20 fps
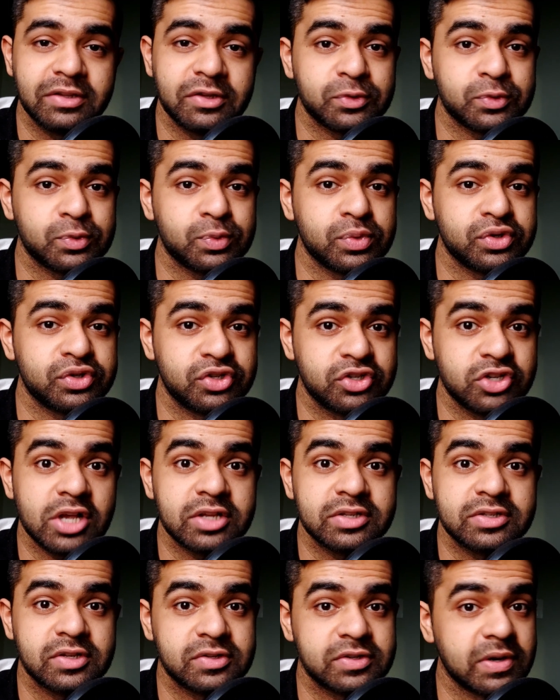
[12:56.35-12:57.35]
this was
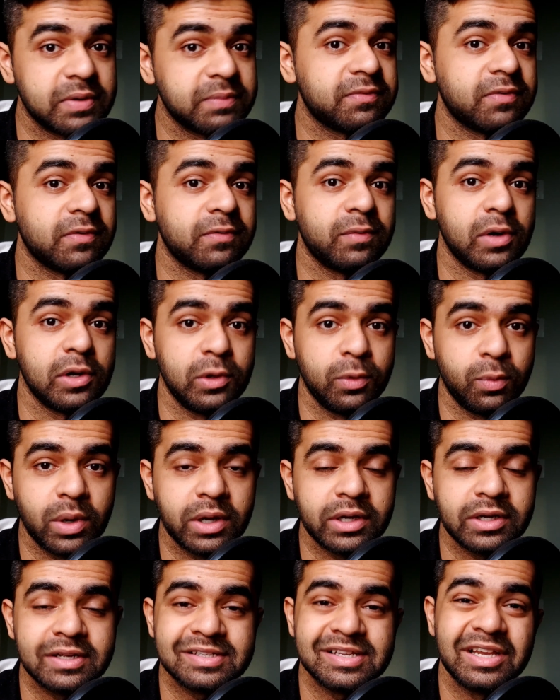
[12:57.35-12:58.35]
just the script for volume
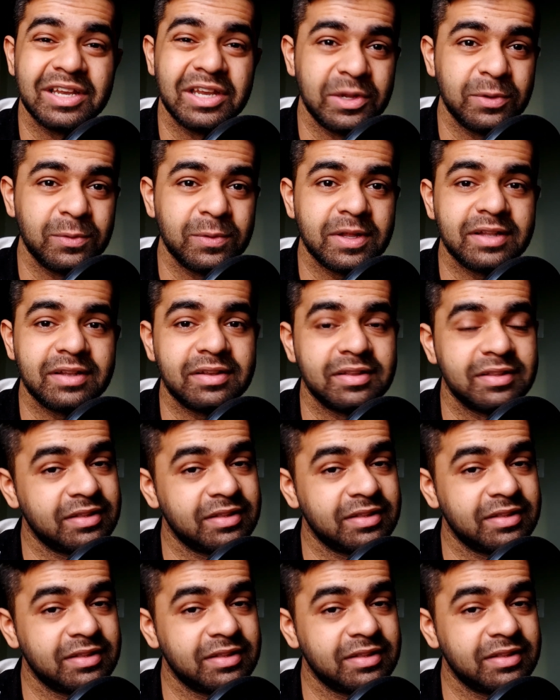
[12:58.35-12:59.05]
1 because I knew that